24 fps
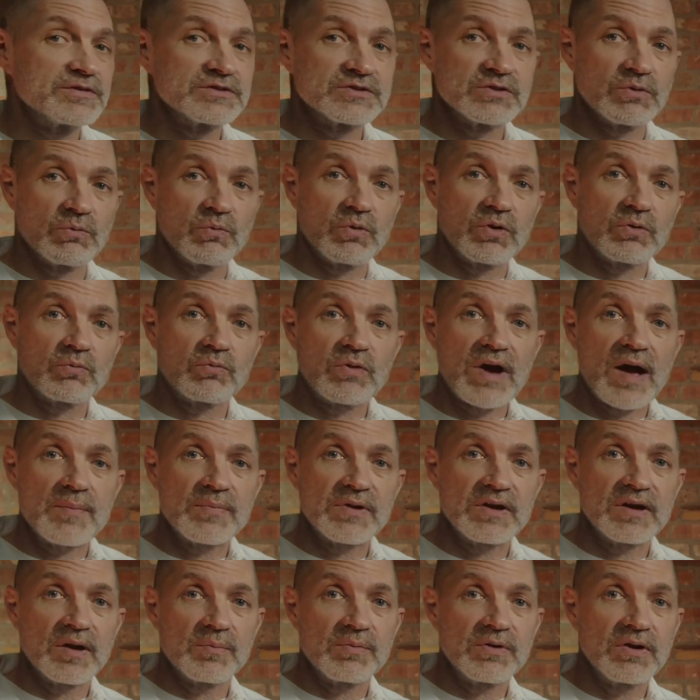So we're
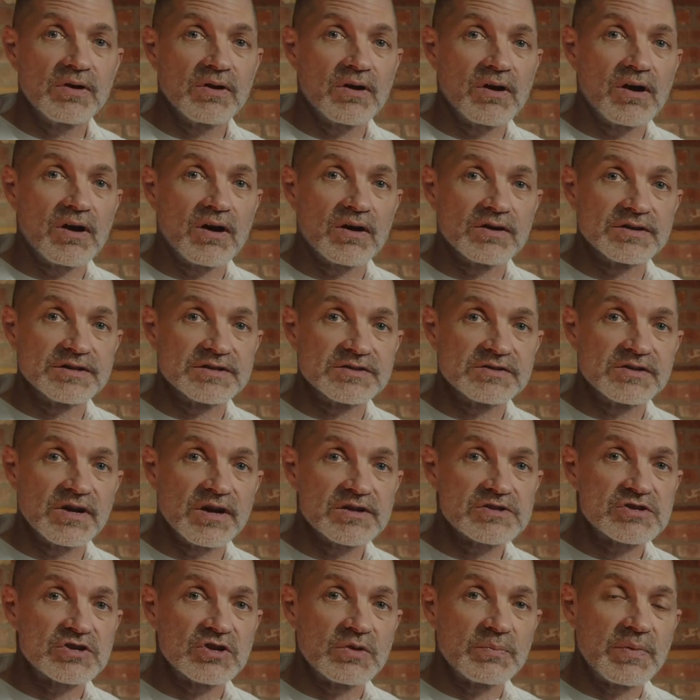wrapping up here our
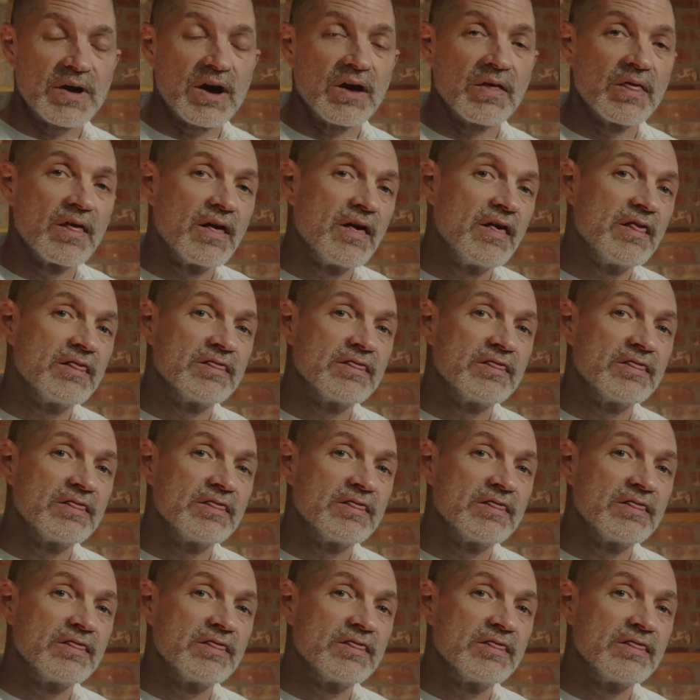discussion about